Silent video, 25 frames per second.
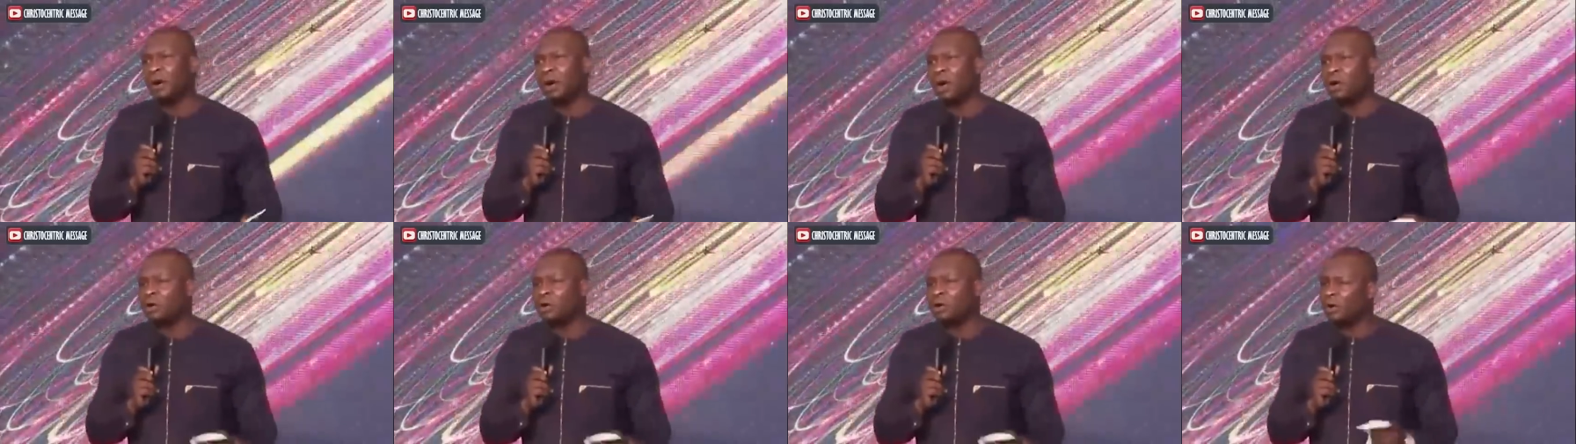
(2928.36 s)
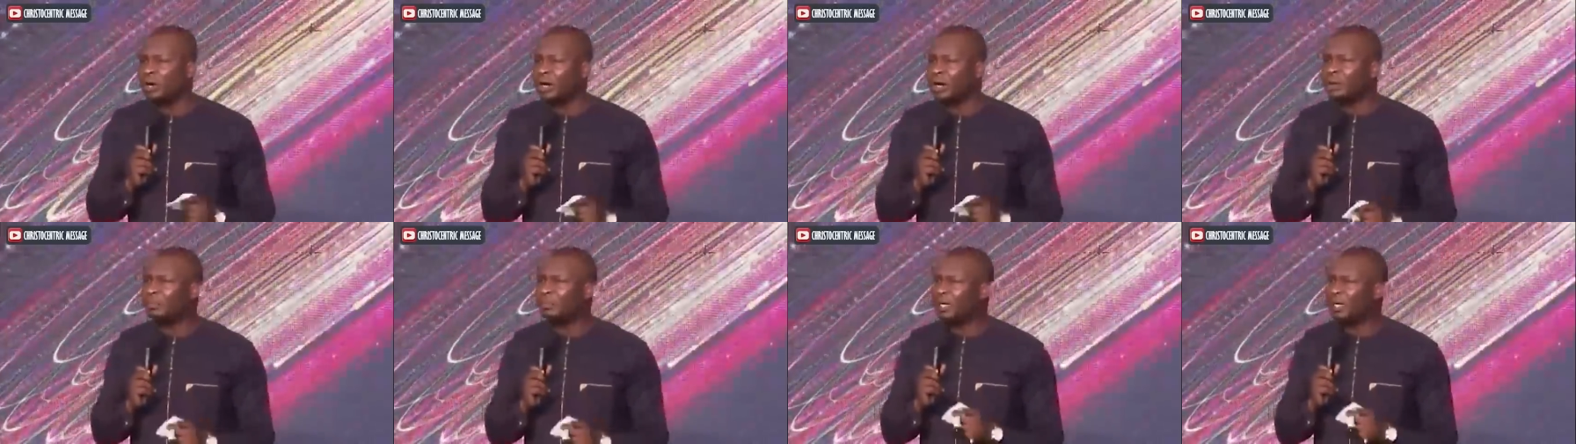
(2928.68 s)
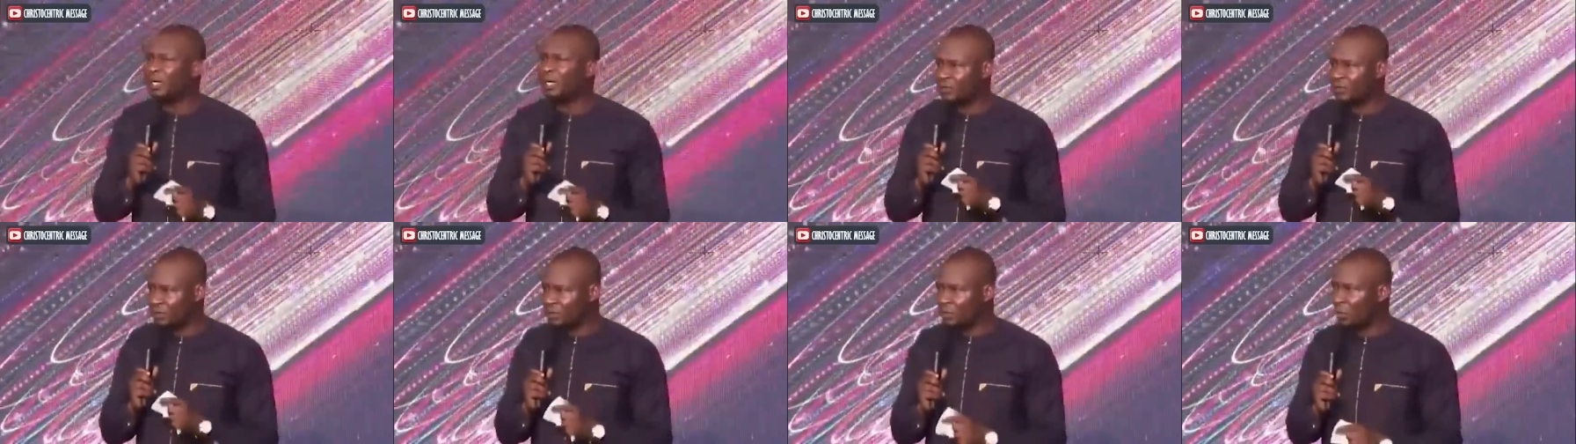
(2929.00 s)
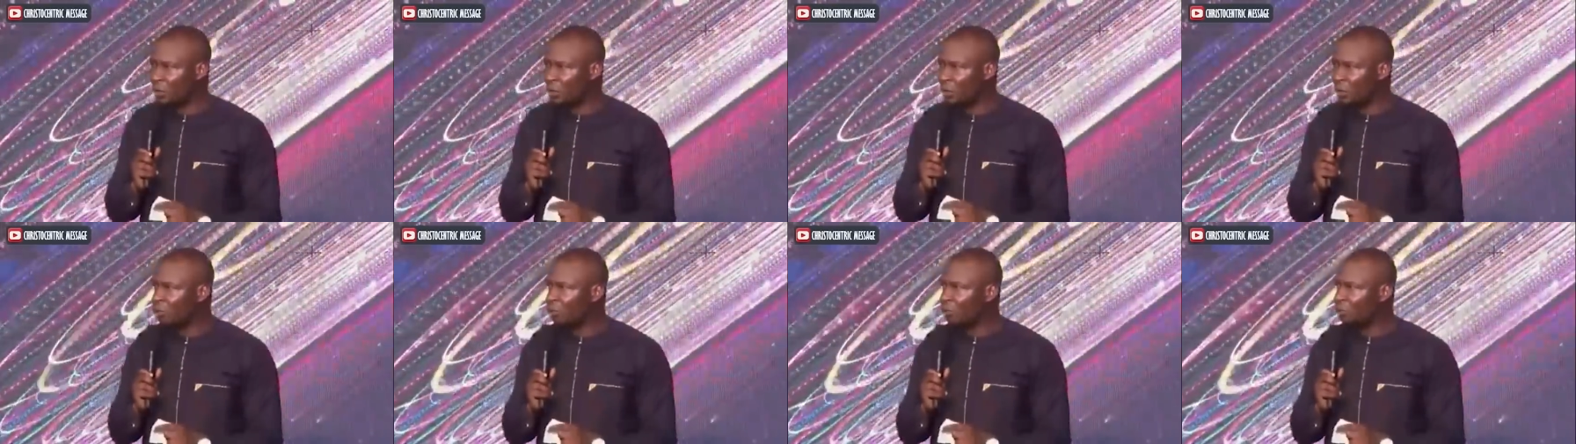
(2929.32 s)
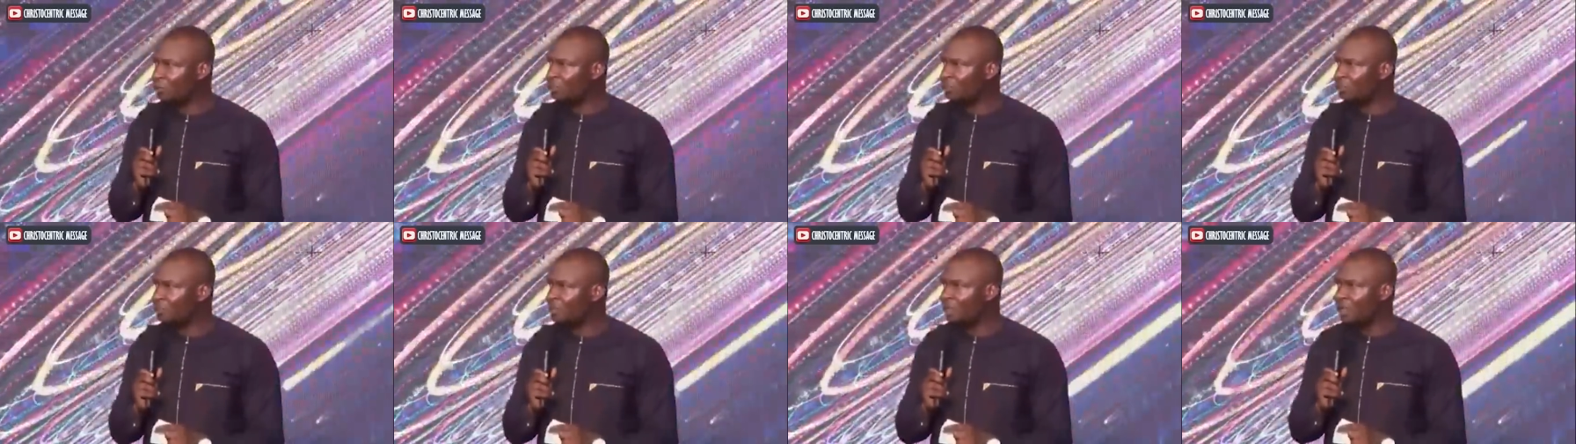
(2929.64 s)
honorably so
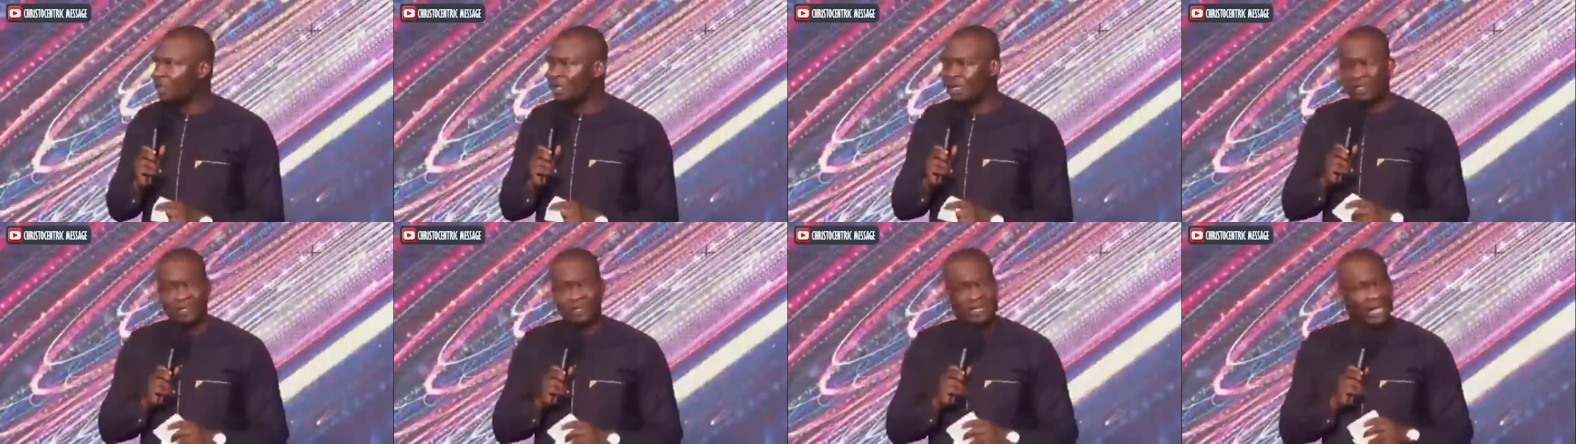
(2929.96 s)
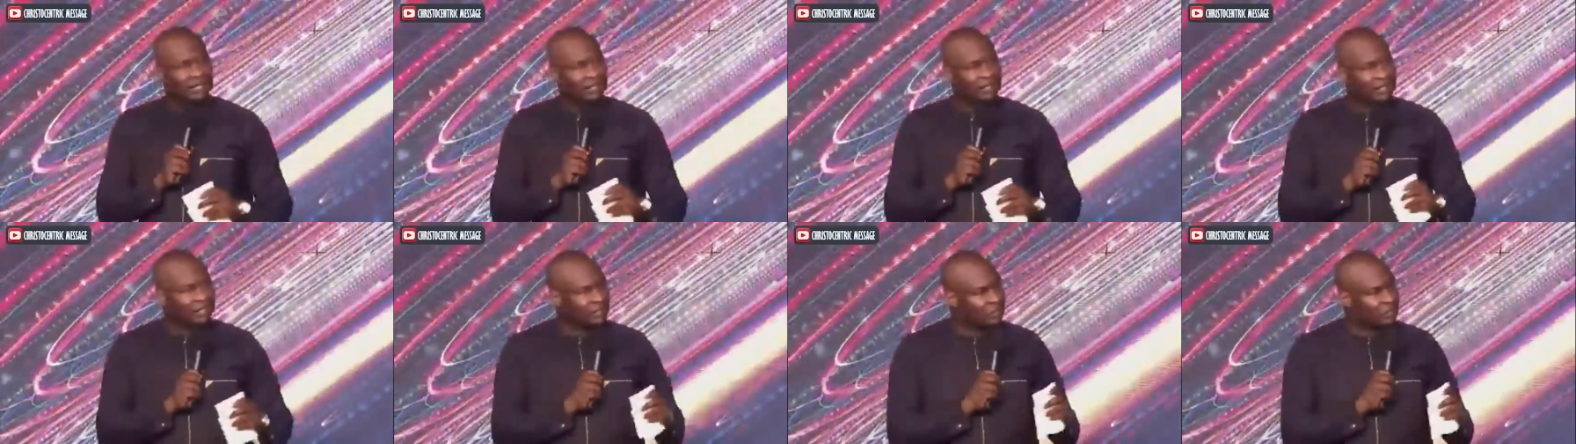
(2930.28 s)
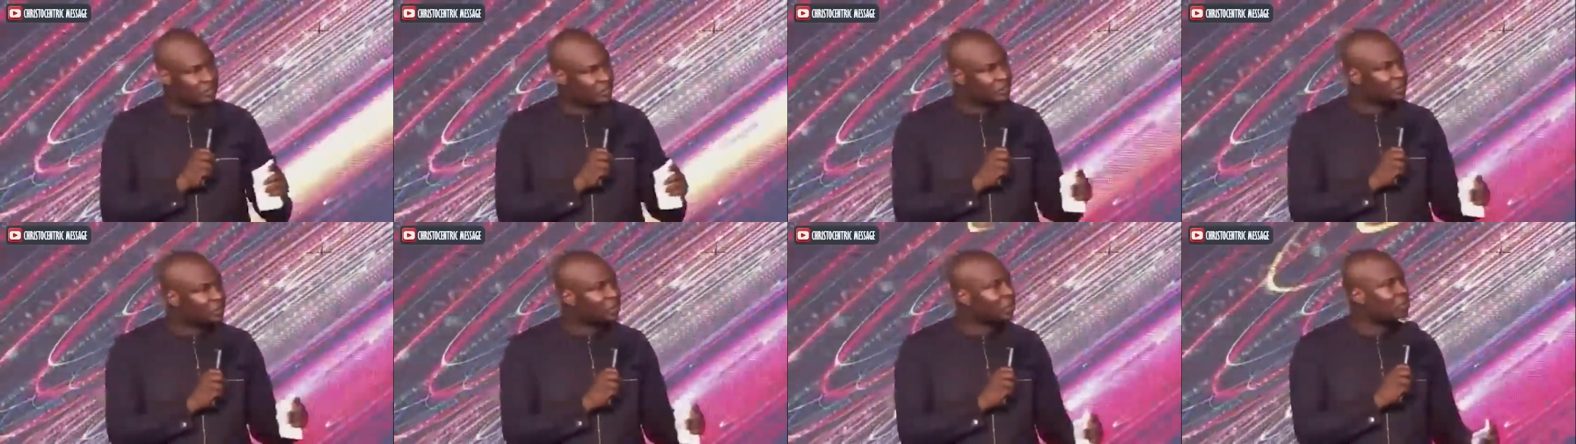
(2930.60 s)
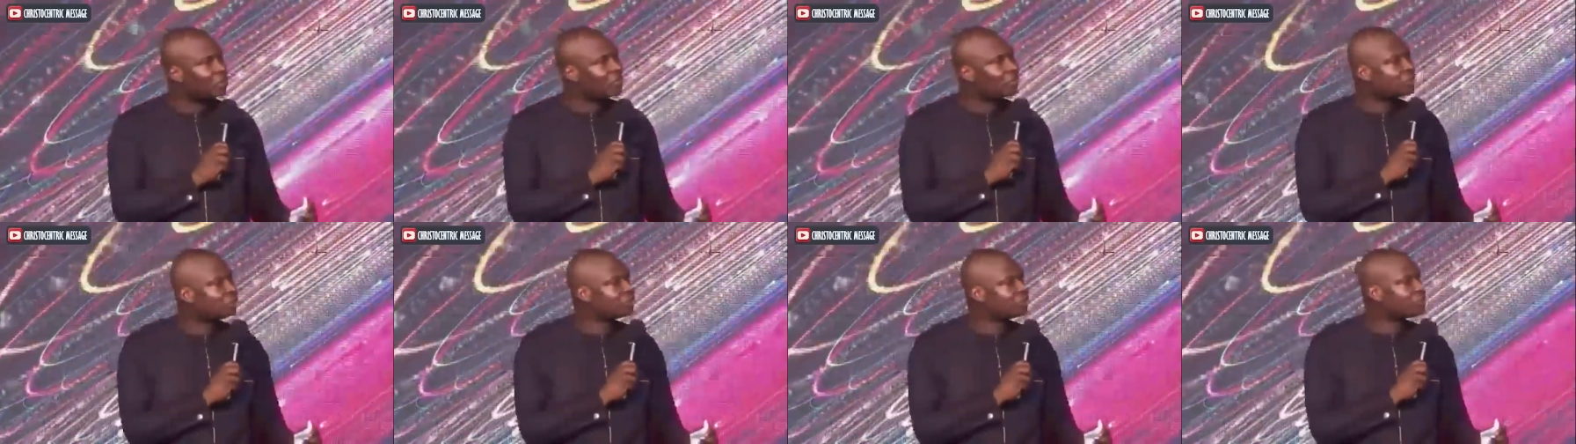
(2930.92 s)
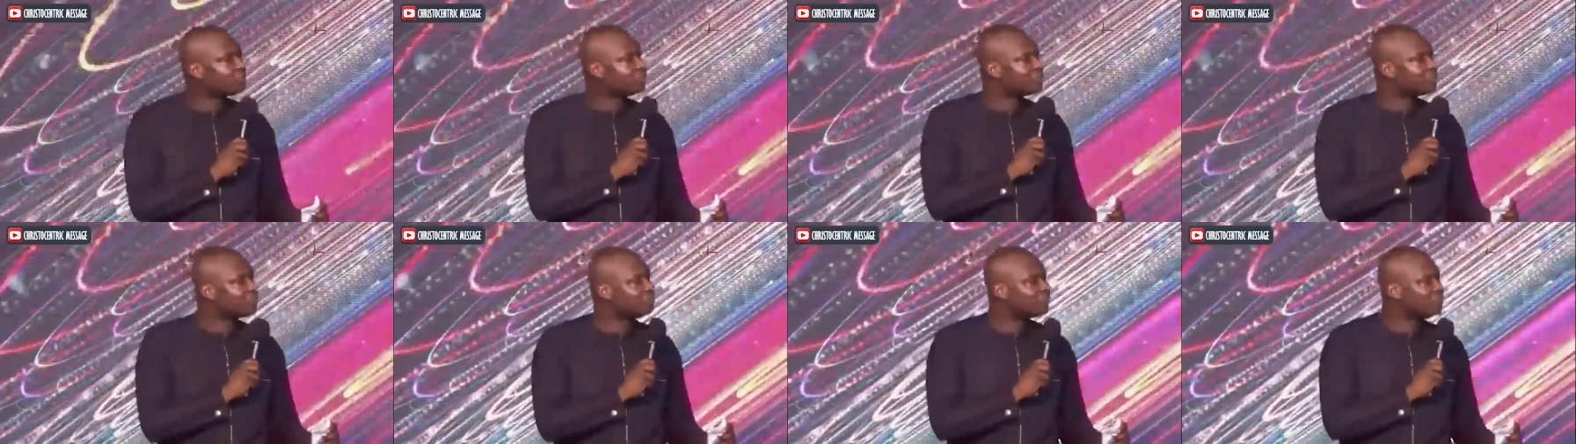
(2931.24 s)
that this church
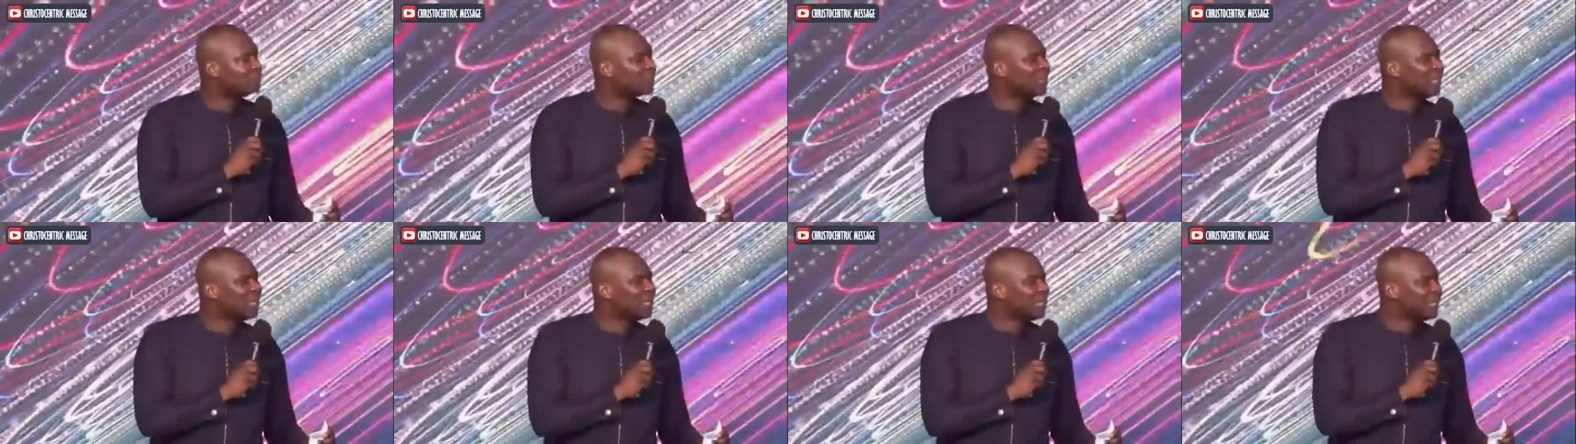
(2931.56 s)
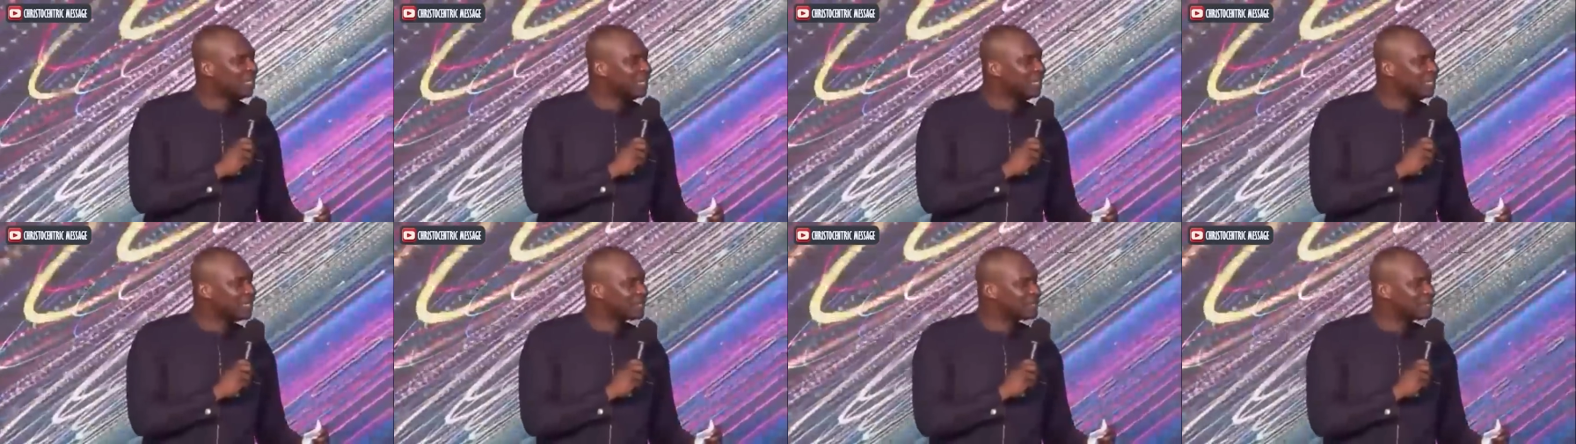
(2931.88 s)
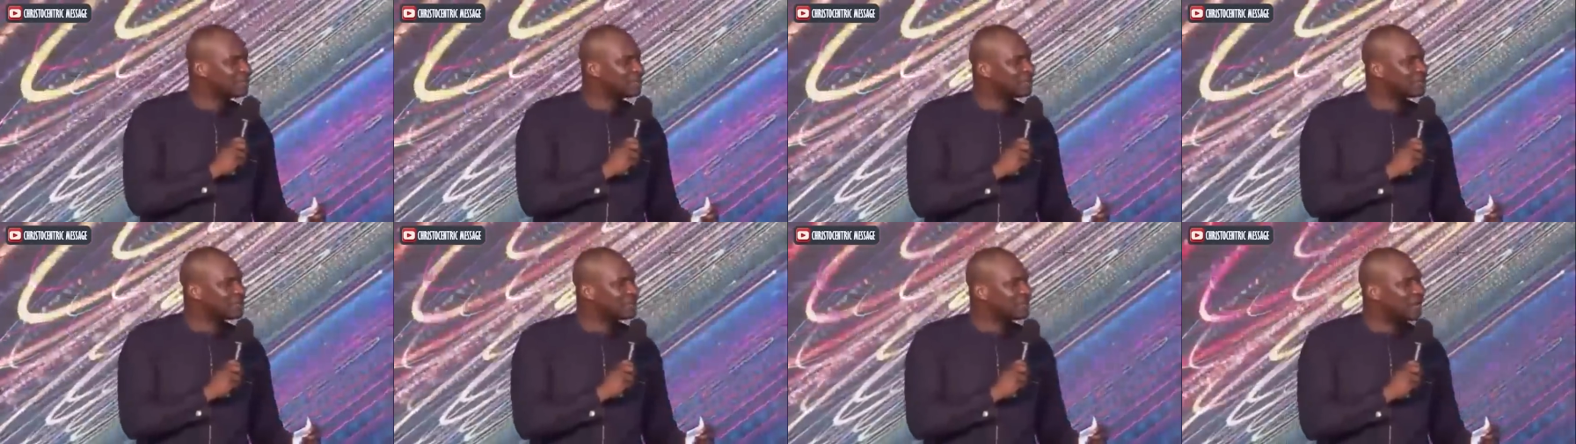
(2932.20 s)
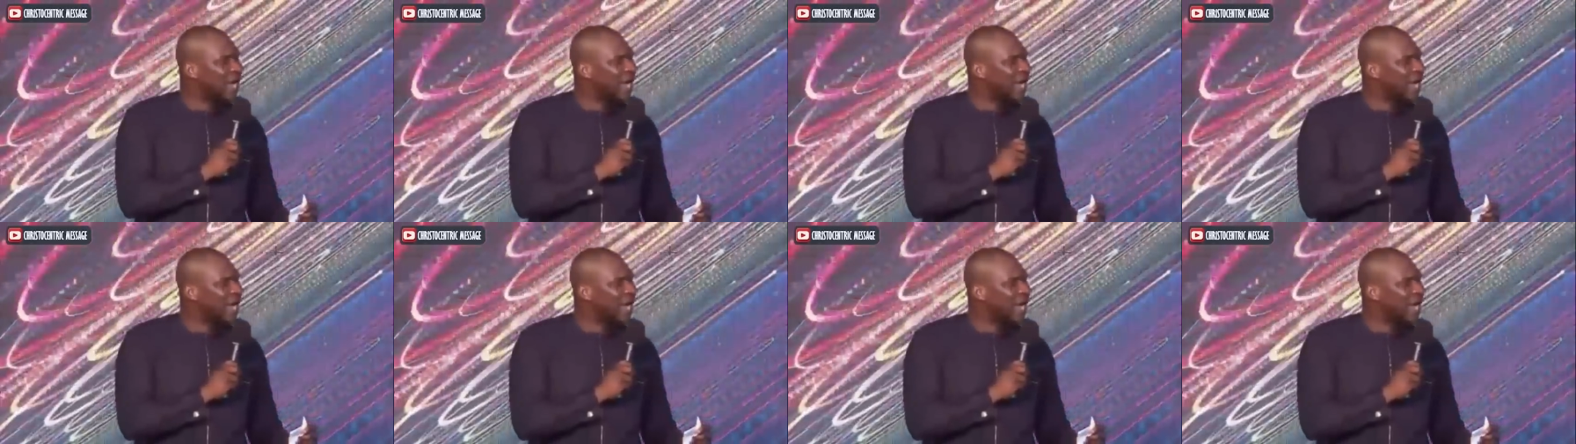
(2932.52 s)
is